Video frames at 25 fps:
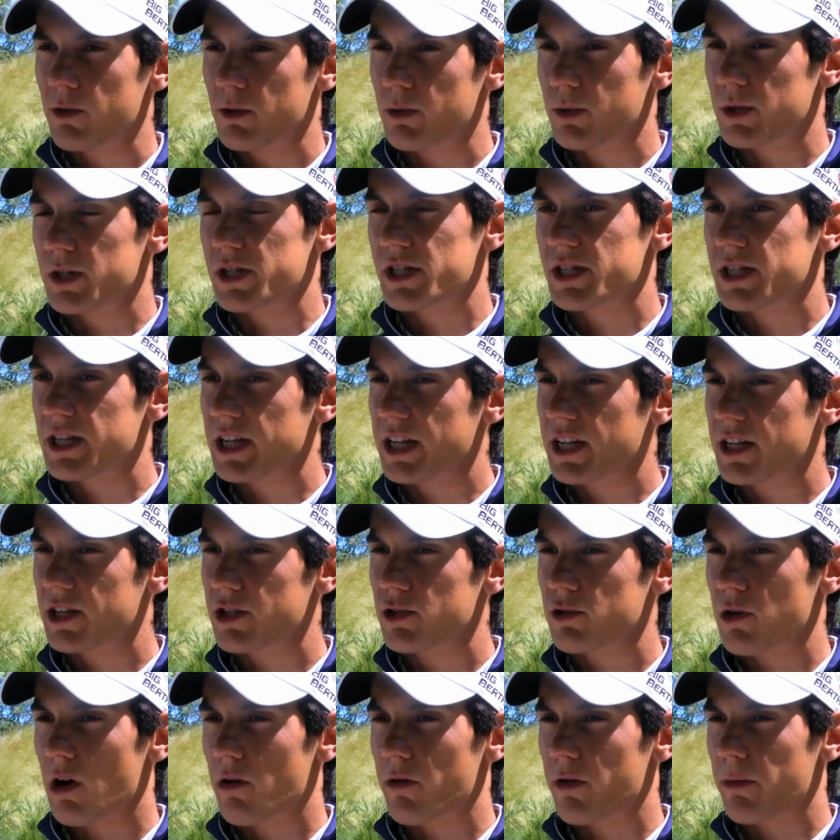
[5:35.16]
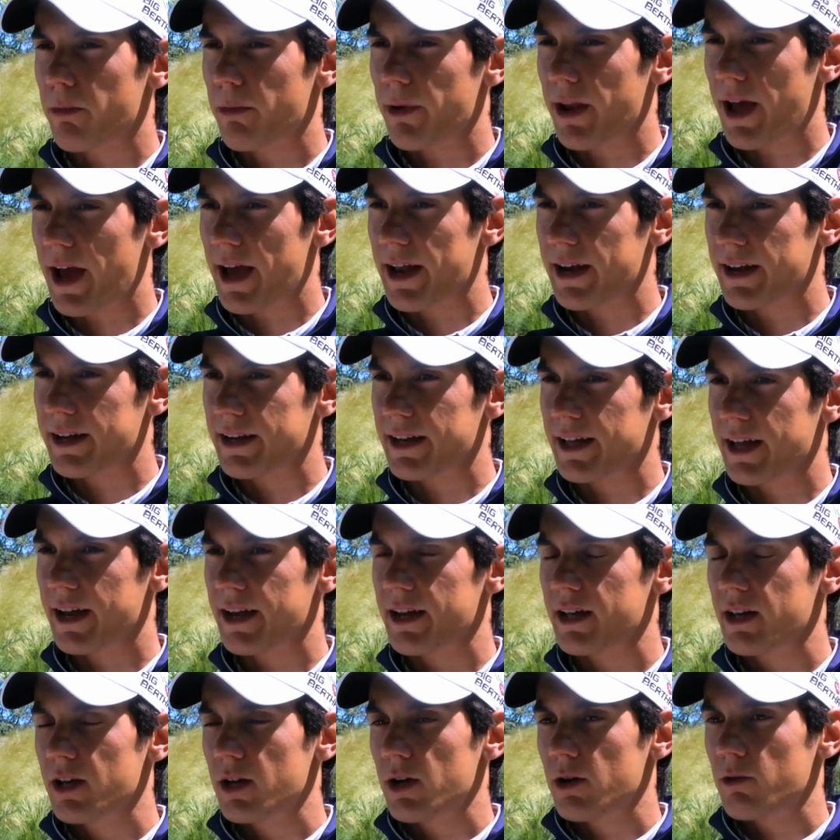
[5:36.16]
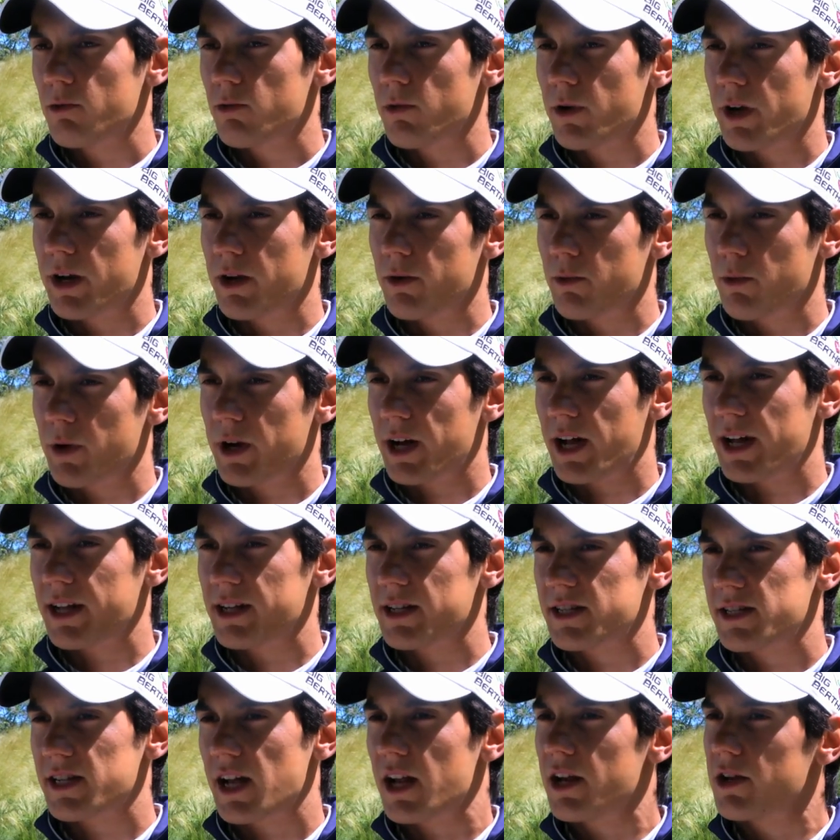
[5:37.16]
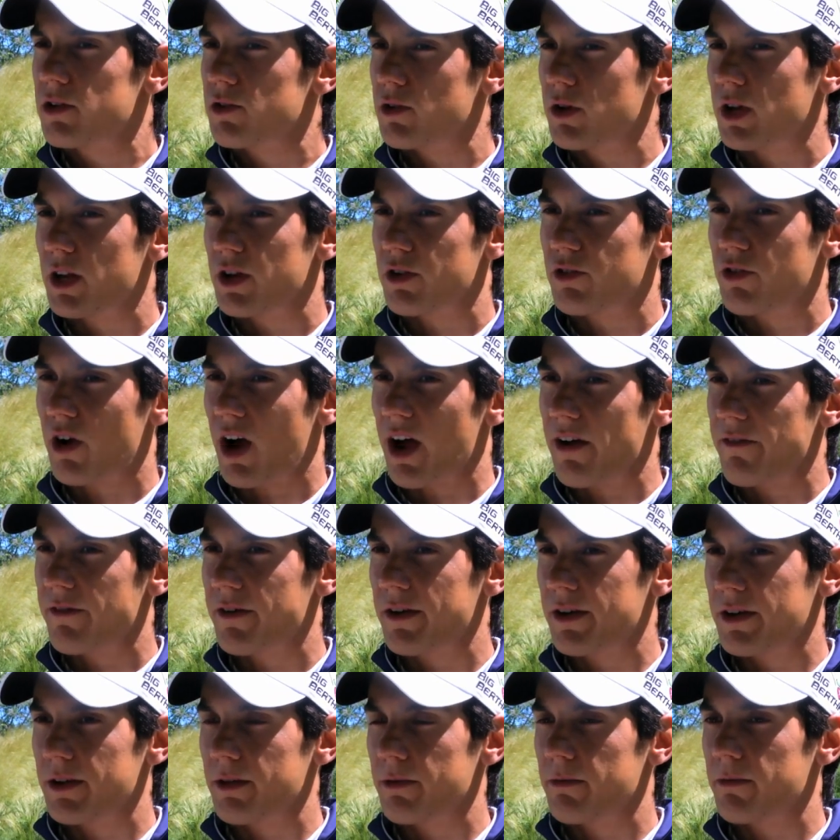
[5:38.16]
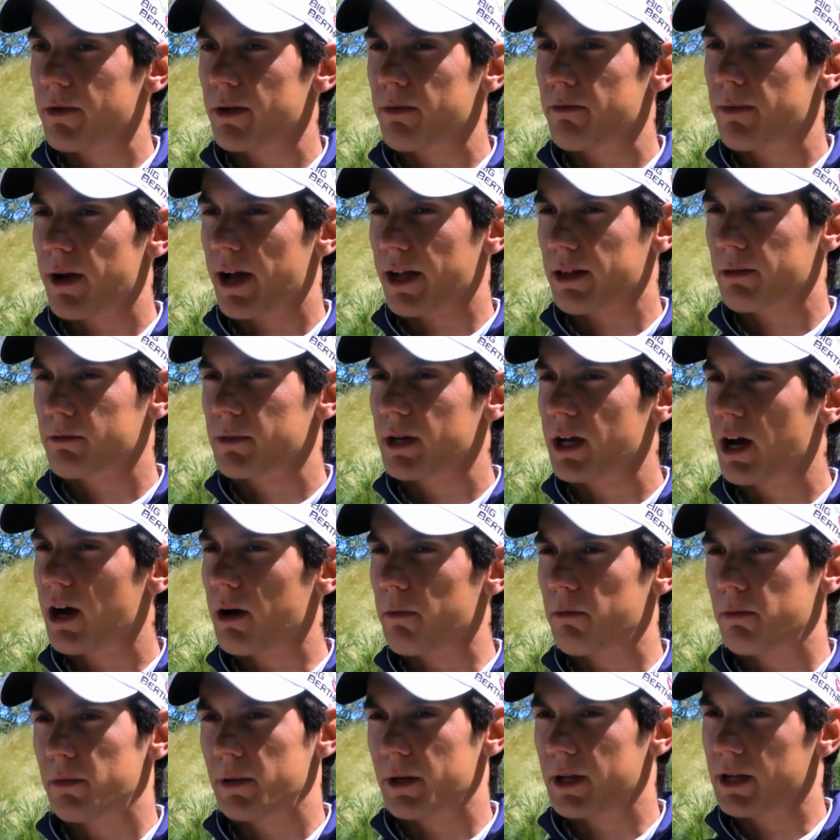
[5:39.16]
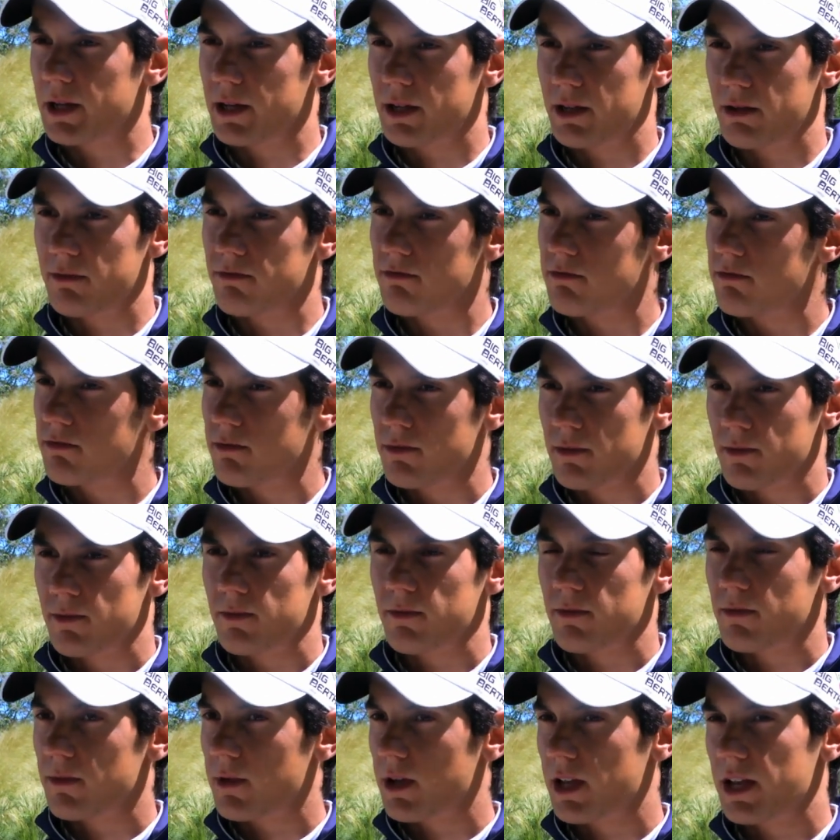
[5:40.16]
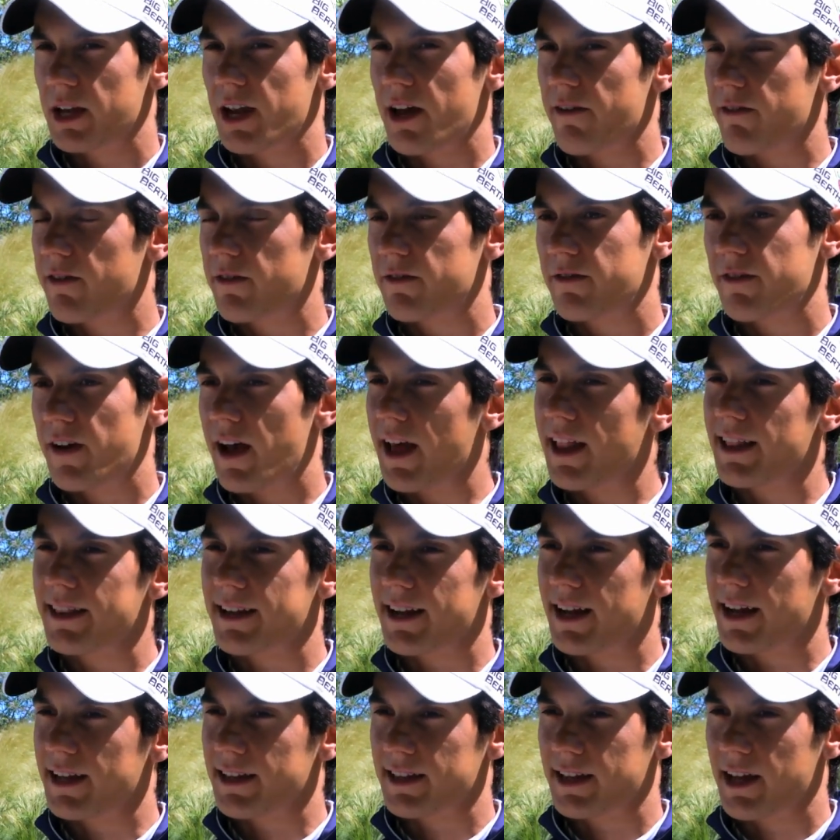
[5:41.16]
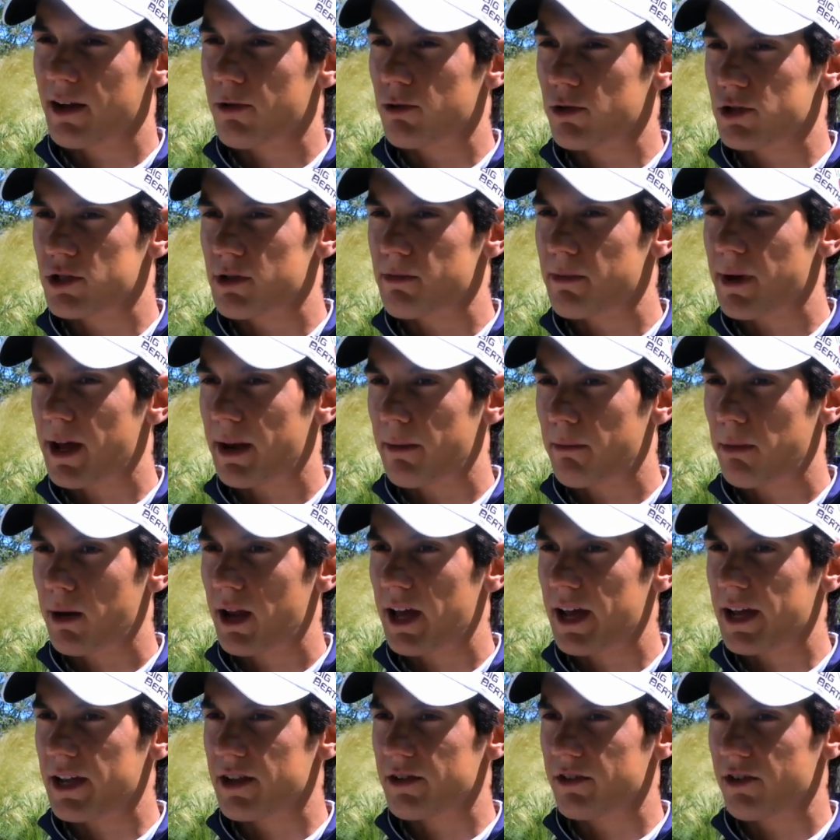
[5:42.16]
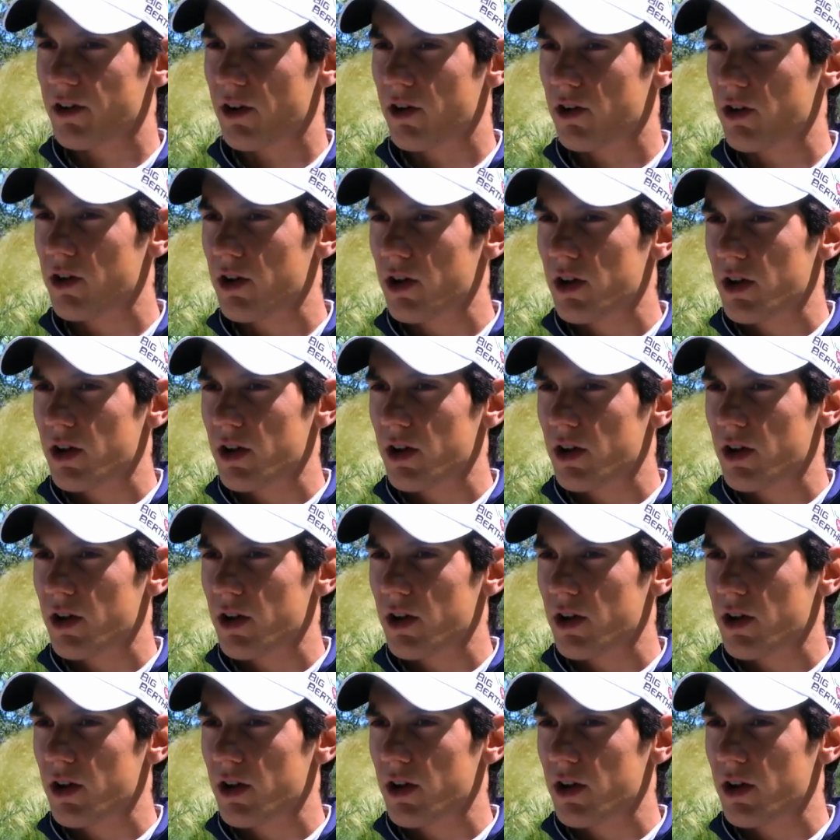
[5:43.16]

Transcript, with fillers: we were sticking to our plan, and then when when I decided to hit driver, he, he backed me up. He, he, he never felt like that was a bad play. So